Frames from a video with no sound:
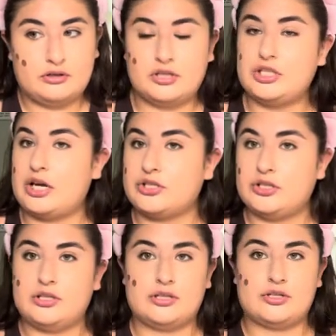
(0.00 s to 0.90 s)
she
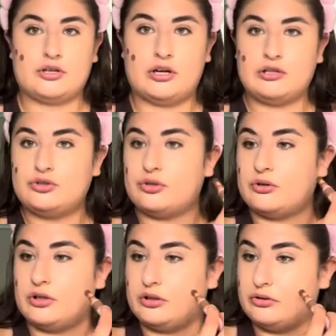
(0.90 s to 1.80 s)
actually does her contour
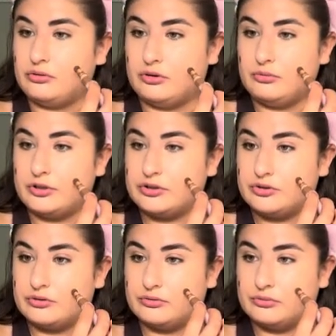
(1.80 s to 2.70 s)
a little lower
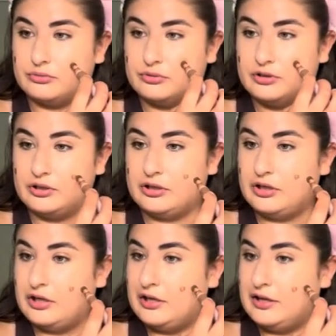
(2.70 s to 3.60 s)
so
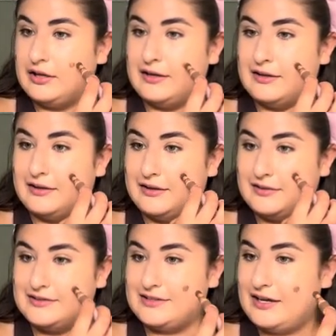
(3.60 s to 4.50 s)

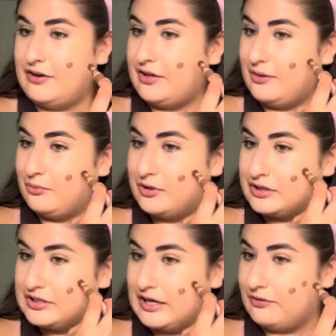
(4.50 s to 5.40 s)
let's see how that
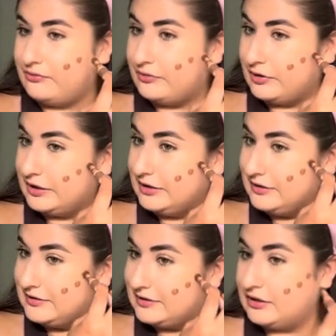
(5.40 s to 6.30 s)
works out for
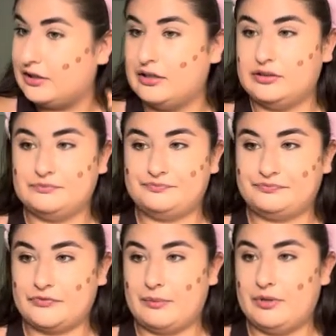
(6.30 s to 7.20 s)
us um
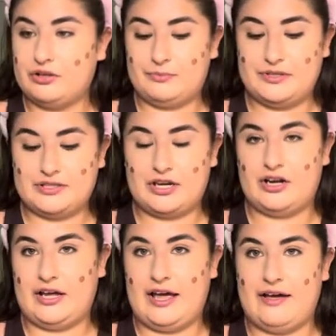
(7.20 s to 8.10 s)
i'm a little bit
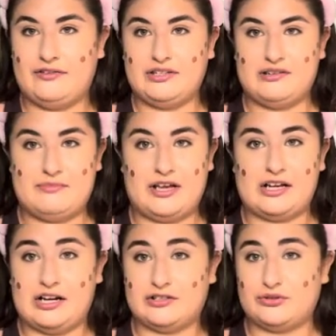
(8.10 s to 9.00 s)
scared i haven't done my
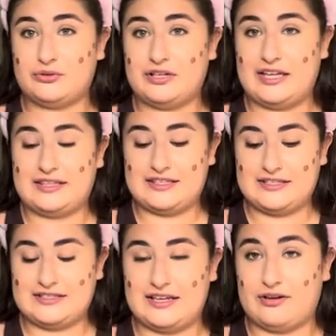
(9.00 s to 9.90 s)
contour like
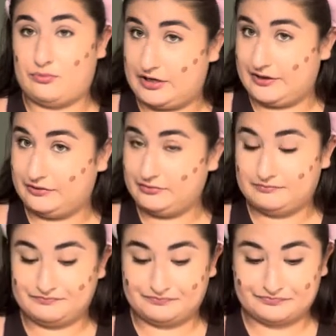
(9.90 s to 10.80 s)
this in a while
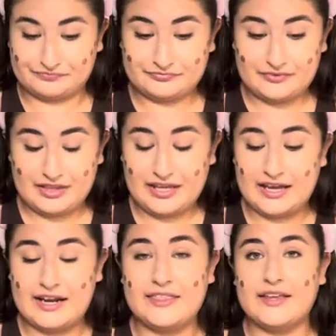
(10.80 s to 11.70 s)

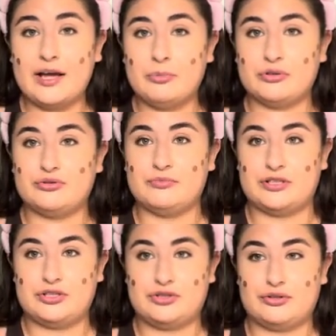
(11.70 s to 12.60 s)
i think i put too
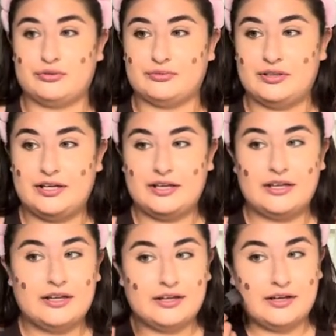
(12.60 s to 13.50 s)
much so
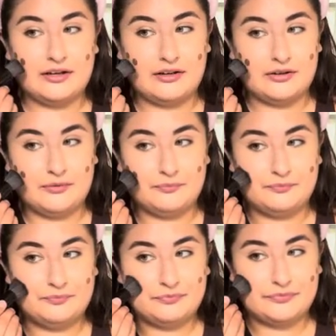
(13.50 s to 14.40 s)
um
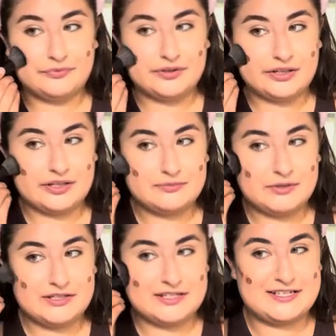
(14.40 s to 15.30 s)
let's
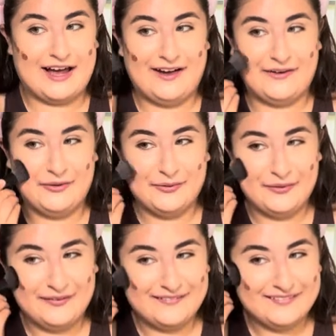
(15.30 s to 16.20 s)
bend this out
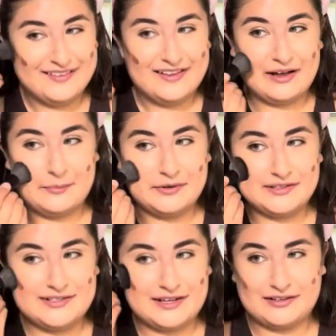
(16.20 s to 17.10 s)
I'm gonna
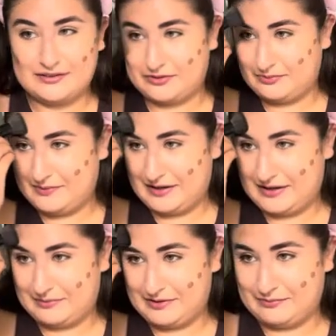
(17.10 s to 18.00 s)
take a little bit and
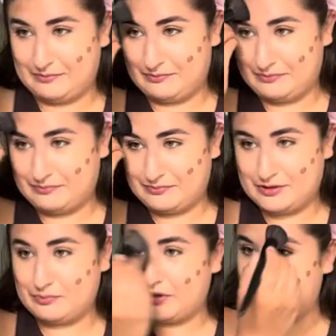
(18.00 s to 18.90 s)
I'm gonna
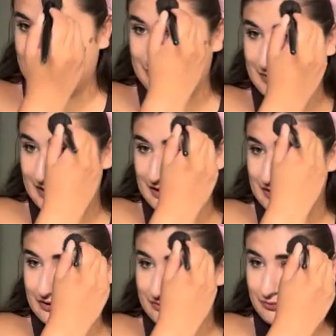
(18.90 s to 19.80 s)
spread it on my
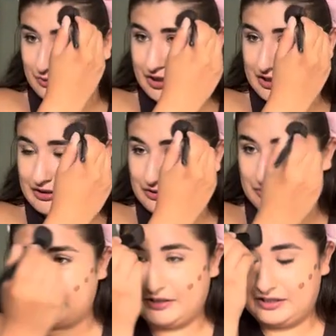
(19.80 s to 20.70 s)
uh, forehead a little
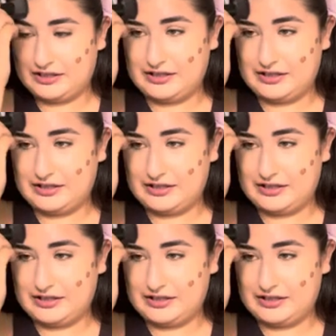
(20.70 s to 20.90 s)
bit